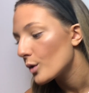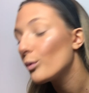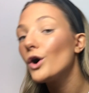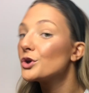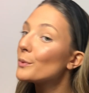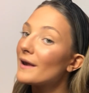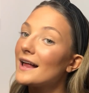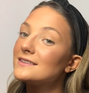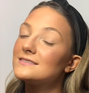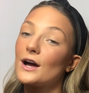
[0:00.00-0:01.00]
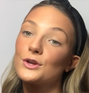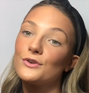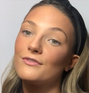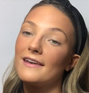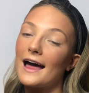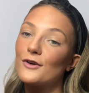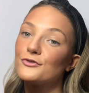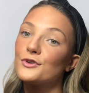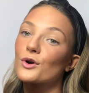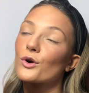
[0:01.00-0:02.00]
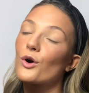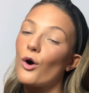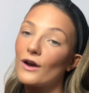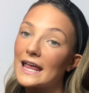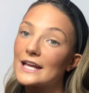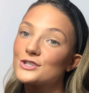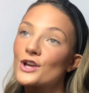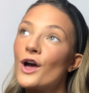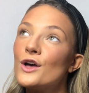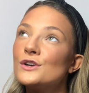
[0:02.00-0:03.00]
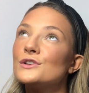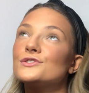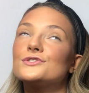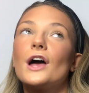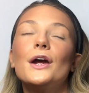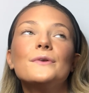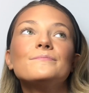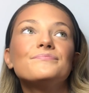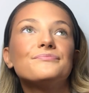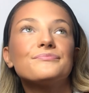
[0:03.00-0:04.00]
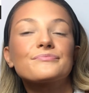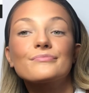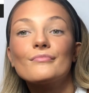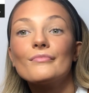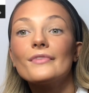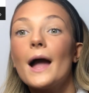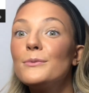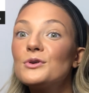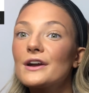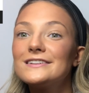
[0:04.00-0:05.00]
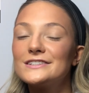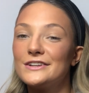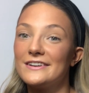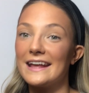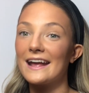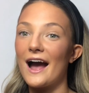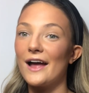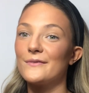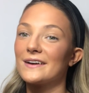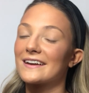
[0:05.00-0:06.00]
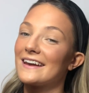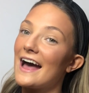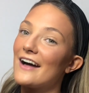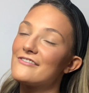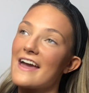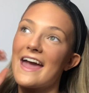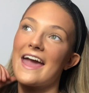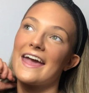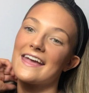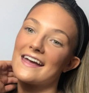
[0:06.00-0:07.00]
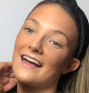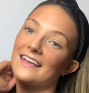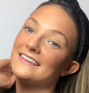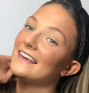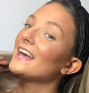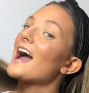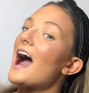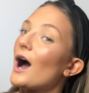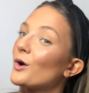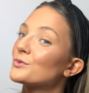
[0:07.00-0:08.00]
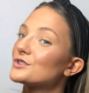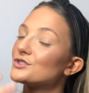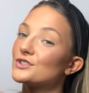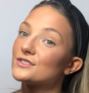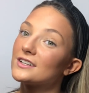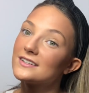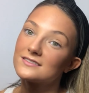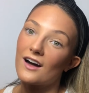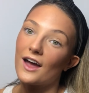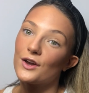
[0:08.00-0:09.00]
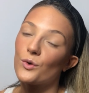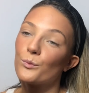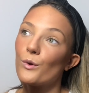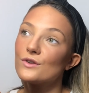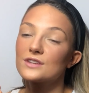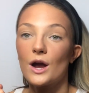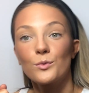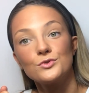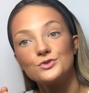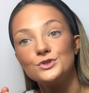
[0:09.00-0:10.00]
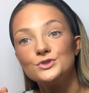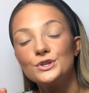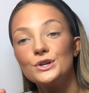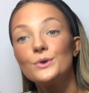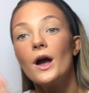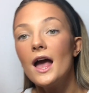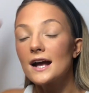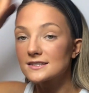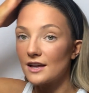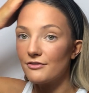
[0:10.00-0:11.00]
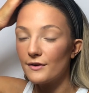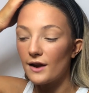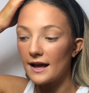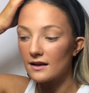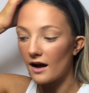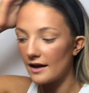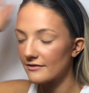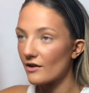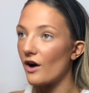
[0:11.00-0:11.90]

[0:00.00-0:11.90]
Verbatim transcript: what are your plans now you've left college? So I'm not going to uni. I'm gonna have a year out just to decide what I want to do, because I feel like I